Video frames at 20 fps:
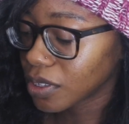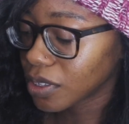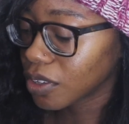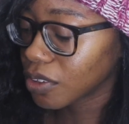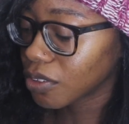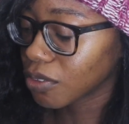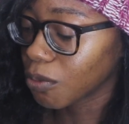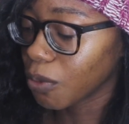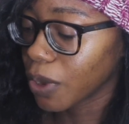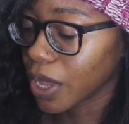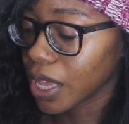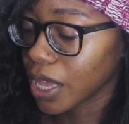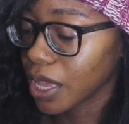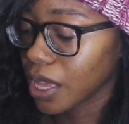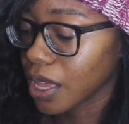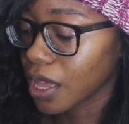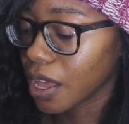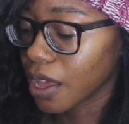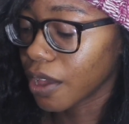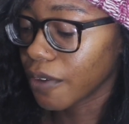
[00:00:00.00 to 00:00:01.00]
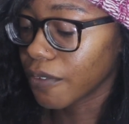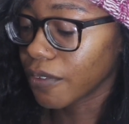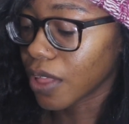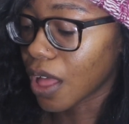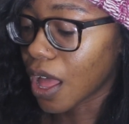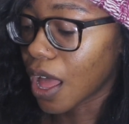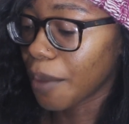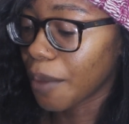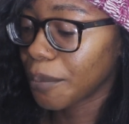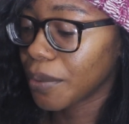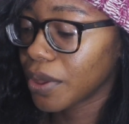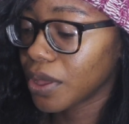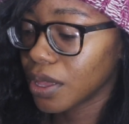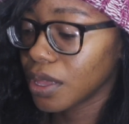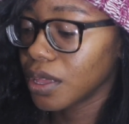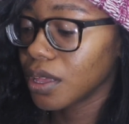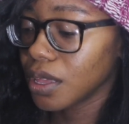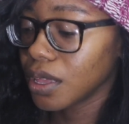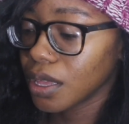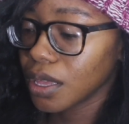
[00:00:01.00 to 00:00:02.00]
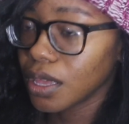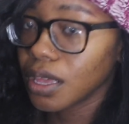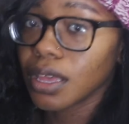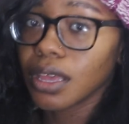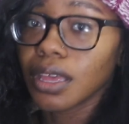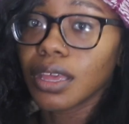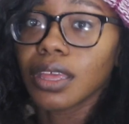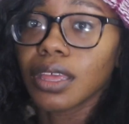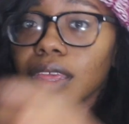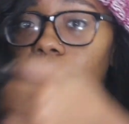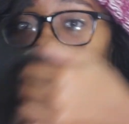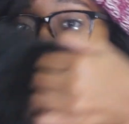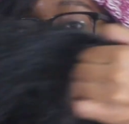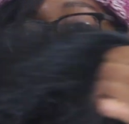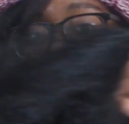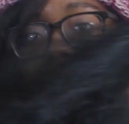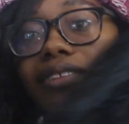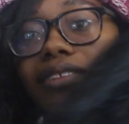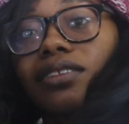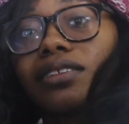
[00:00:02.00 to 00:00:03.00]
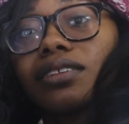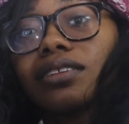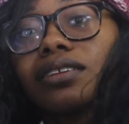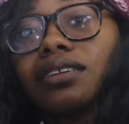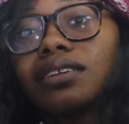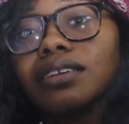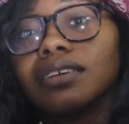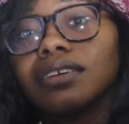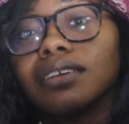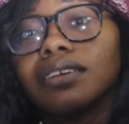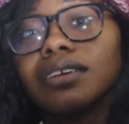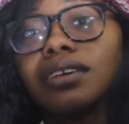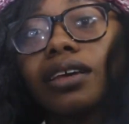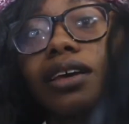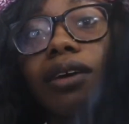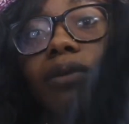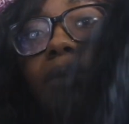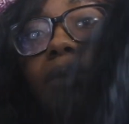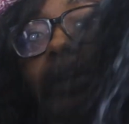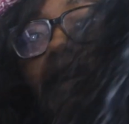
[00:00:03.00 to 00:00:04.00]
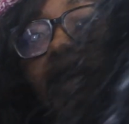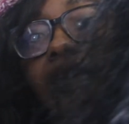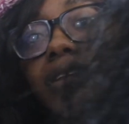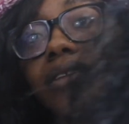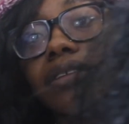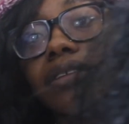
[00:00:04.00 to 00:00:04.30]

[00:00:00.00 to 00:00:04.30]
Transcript: this wig a flop? Yes, it was.